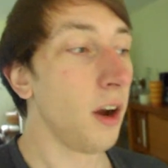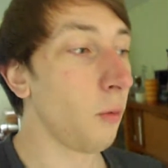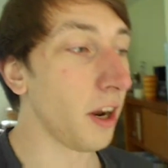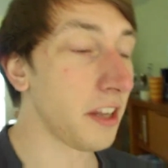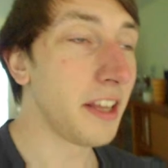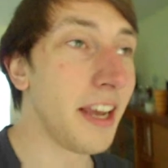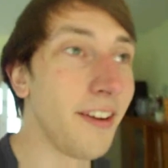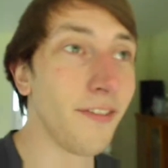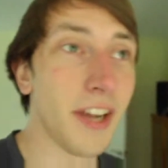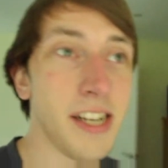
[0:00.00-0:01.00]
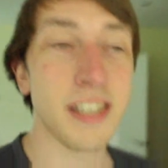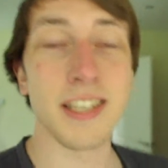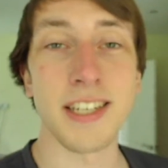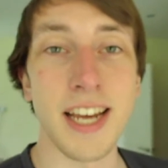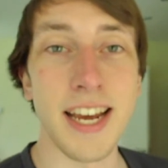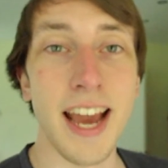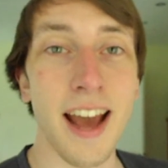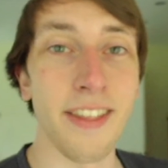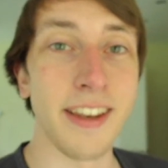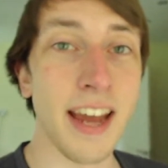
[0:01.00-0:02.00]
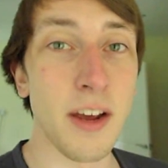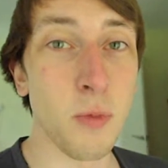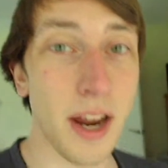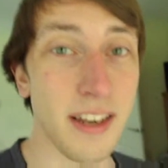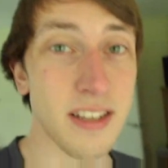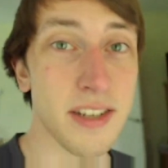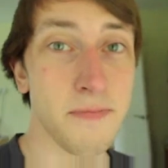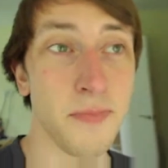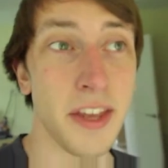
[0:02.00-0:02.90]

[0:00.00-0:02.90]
one in the evening to say how the day went,